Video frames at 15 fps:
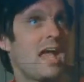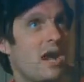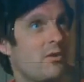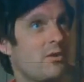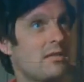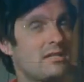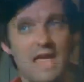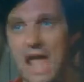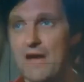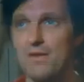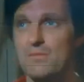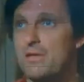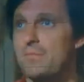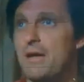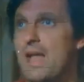However,
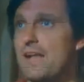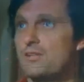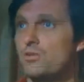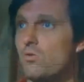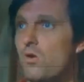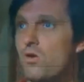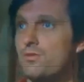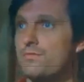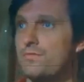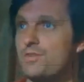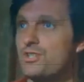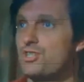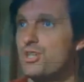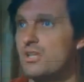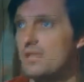this was no
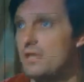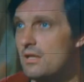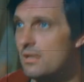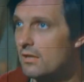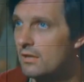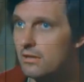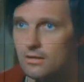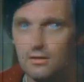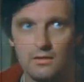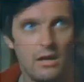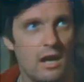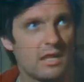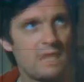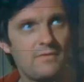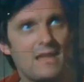glitzy Hollywood
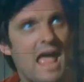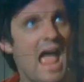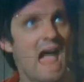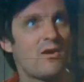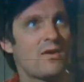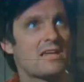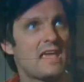lifestyle. It was